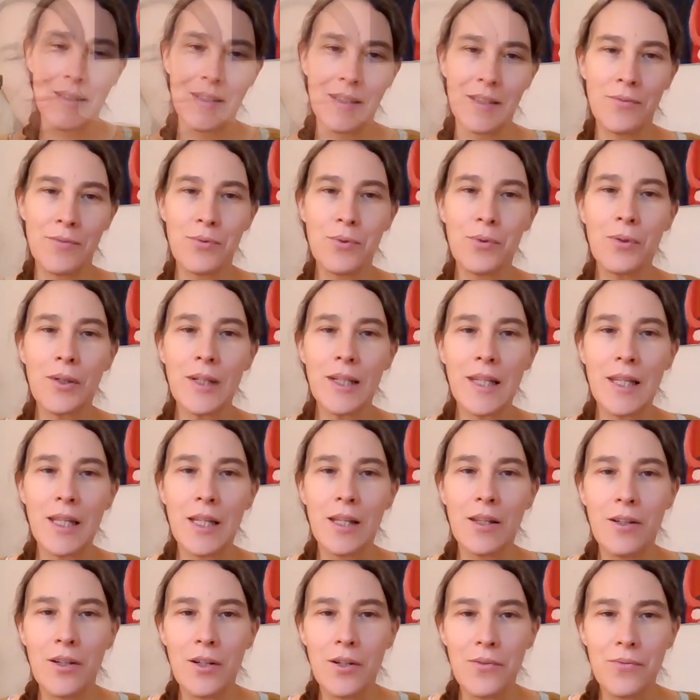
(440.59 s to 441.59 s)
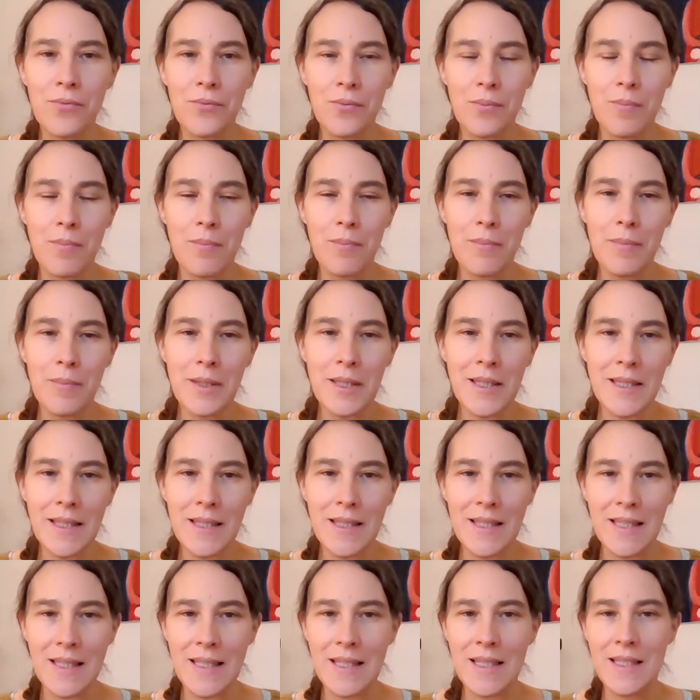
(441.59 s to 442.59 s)
If you really love
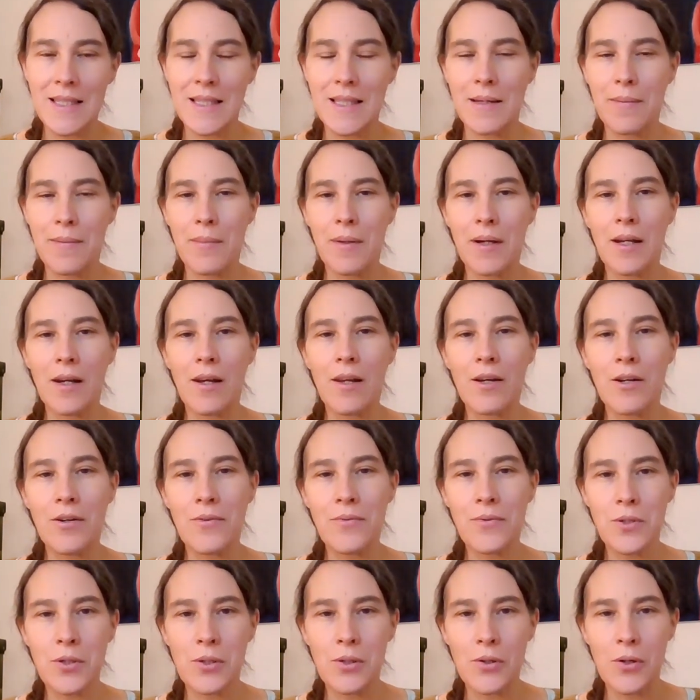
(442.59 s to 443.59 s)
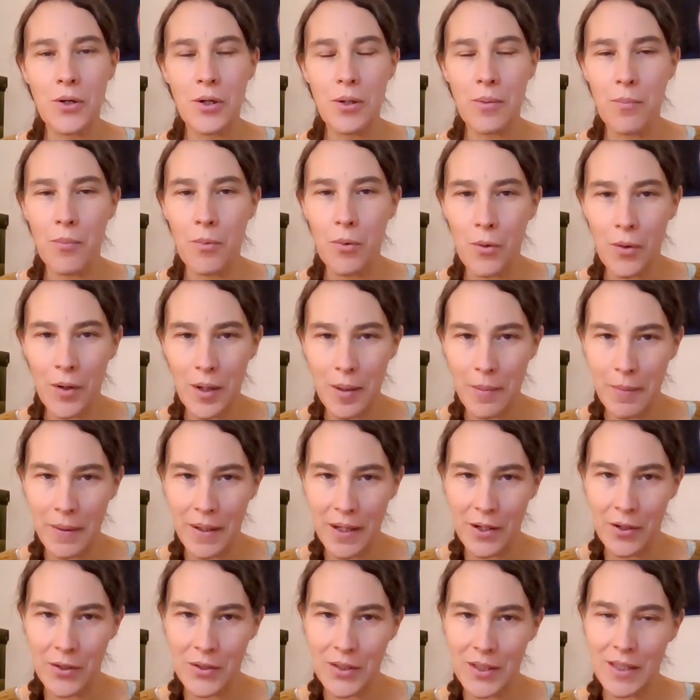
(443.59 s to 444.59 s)
mysticism and love to learn more
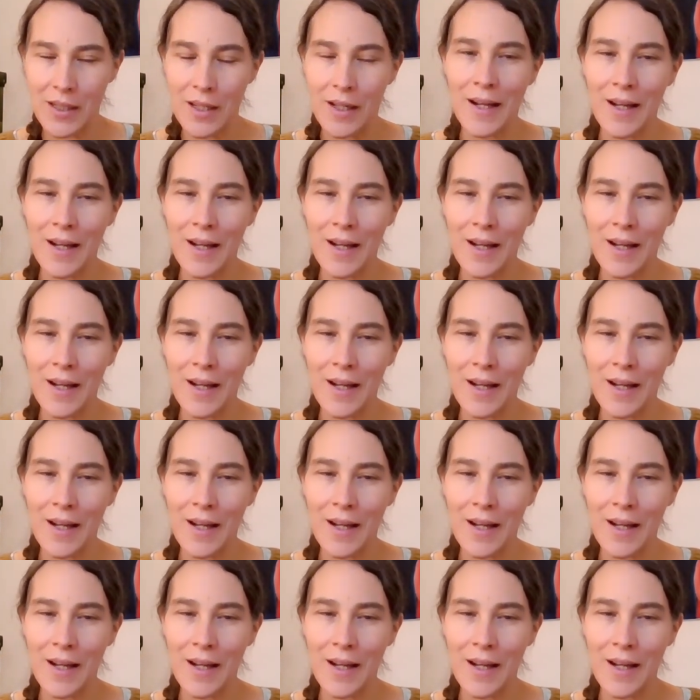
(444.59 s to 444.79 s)
about it,